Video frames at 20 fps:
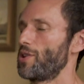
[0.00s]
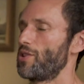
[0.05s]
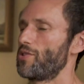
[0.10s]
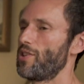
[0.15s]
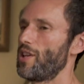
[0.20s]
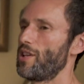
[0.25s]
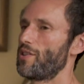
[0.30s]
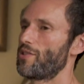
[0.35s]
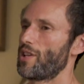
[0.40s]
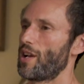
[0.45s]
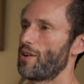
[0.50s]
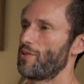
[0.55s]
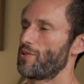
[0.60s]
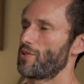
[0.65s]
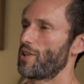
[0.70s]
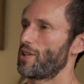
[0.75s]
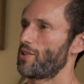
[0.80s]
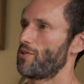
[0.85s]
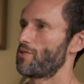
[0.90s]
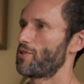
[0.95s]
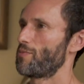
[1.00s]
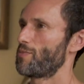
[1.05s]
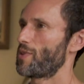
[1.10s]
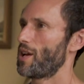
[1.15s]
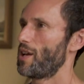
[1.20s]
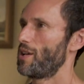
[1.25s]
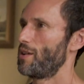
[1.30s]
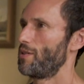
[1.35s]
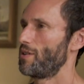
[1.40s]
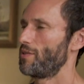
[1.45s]
of what you're saying sounds like you're some
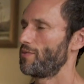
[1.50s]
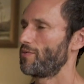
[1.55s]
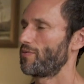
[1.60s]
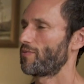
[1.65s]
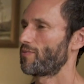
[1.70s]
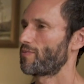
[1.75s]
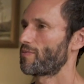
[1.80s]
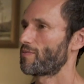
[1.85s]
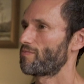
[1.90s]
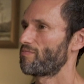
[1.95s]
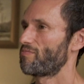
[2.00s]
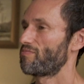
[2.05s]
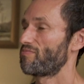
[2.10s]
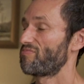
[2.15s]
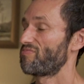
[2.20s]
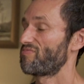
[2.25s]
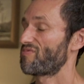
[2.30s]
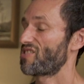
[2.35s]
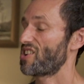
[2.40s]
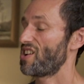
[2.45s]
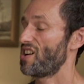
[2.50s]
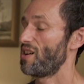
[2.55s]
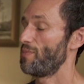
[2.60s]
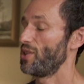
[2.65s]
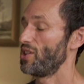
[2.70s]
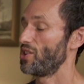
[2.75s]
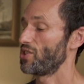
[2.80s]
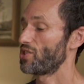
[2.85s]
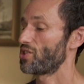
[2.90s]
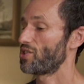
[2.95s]
kind of
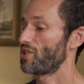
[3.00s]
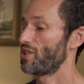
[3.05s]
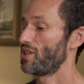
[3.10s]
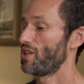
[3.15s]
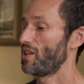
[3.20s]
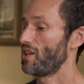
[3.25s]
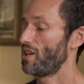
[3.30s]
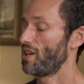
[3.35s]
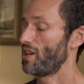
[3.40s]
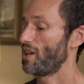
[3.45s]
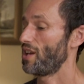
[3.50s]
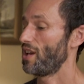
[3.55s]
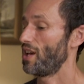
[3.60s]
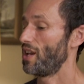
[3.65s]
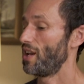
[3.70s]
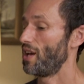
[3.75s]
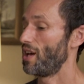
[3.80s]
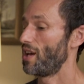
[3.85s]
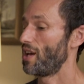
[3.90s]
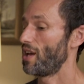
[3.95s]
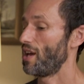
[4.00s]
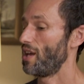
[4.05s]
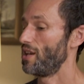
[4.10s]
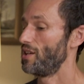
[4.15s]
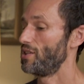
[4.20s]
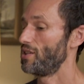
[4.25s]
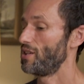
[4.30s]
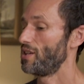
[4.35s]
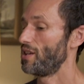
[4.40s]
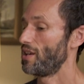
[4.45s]
communist, and
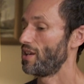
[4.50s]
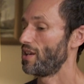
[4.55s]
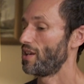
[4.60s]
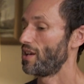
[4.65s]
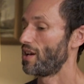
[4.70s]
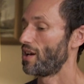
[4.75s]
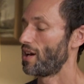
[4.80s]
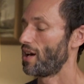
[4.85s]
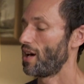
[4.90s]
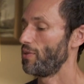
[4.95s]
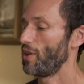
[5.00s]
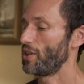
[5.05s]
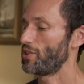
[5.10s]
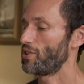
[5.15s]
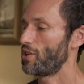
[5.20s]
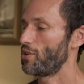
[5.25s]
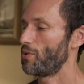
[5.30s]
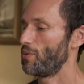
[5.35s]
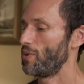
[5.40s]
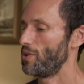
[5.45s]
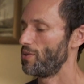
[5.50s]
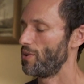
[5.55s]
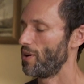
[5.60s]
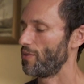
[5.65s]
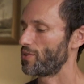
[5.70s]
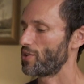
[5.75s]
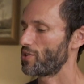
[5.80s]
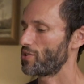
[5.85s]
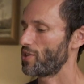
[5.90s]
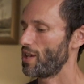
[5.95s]
and I'd like to hear what you
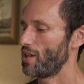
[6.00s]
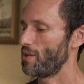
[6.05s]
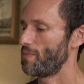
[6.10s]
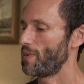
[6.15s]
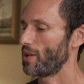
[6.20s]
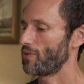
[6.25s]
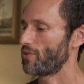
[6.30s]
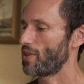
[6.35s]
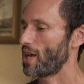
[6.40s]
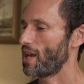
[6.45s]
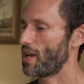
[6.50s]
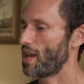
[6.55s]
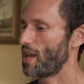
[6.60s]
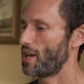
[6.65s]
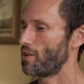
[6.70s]
have to say about that.